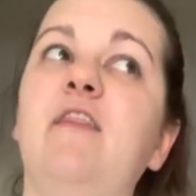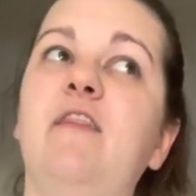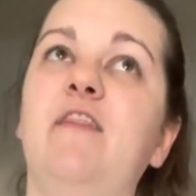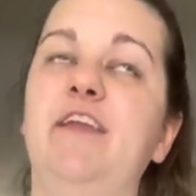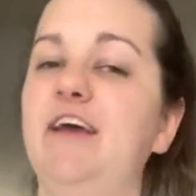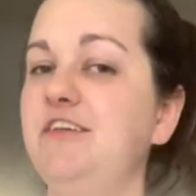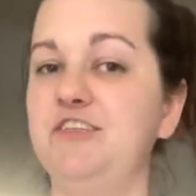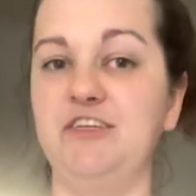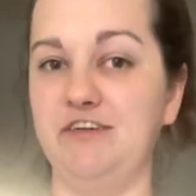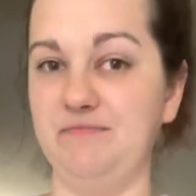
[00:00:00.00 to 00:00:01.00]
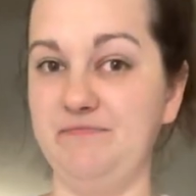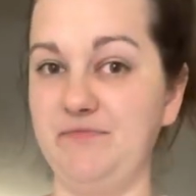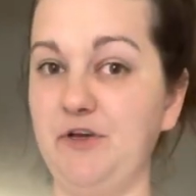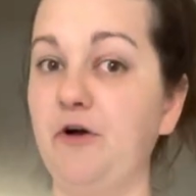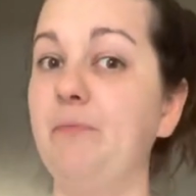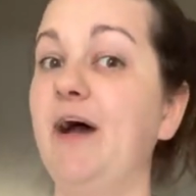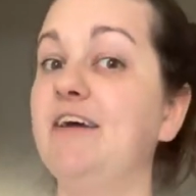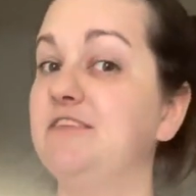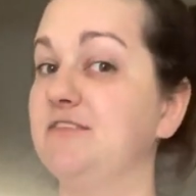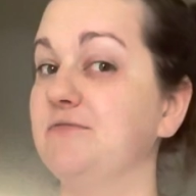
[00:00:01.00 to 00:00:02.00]
The next year, you go
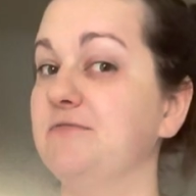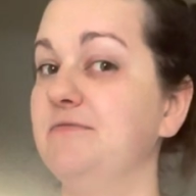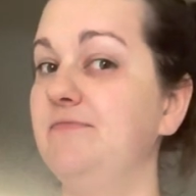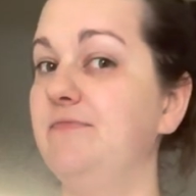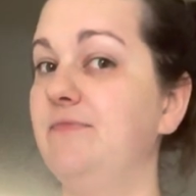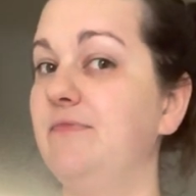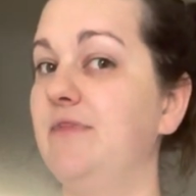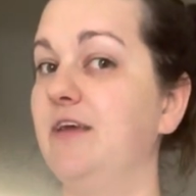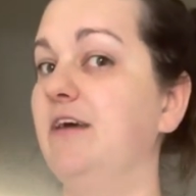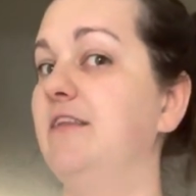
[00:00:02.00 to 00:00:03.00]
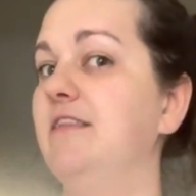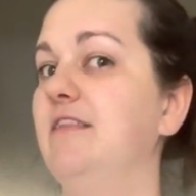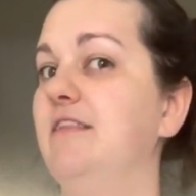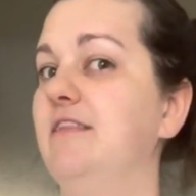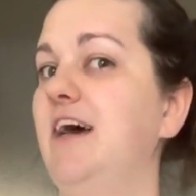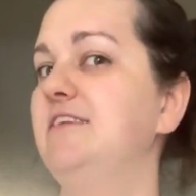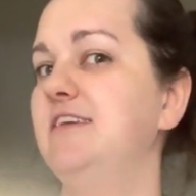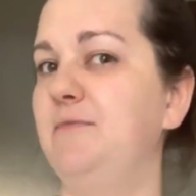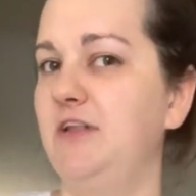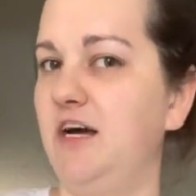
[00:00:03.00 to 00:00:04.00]
back to school and that
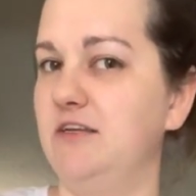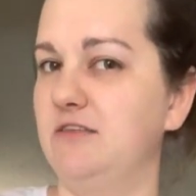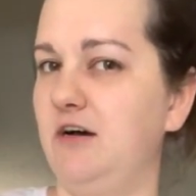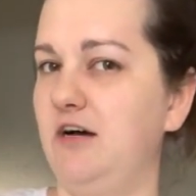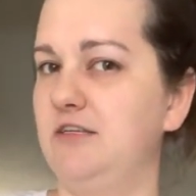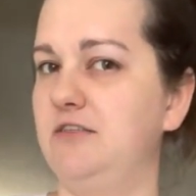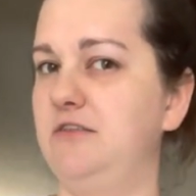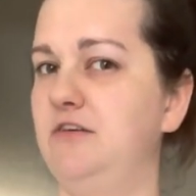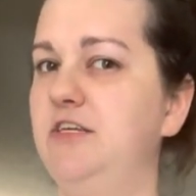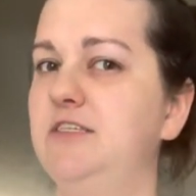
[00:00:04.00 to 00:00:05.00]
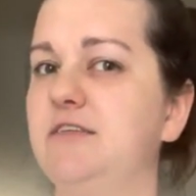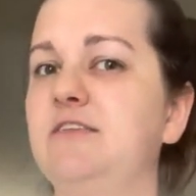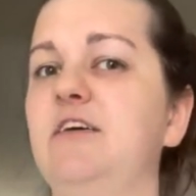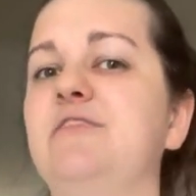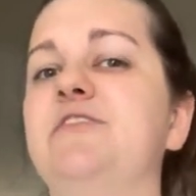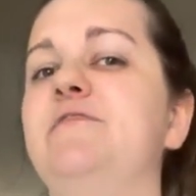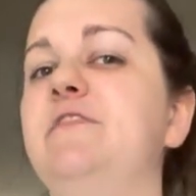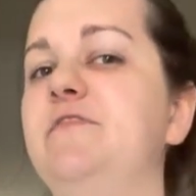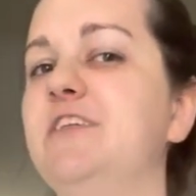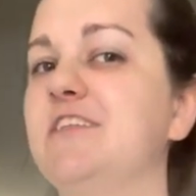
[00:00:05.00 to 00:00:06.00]
same class costs
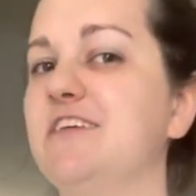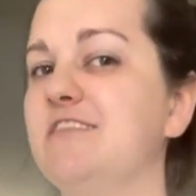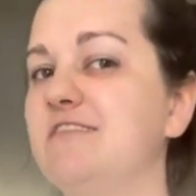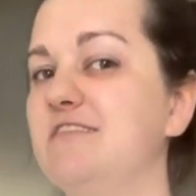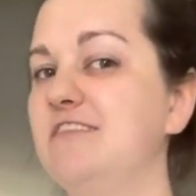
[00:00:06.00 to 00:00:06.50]
$36.50.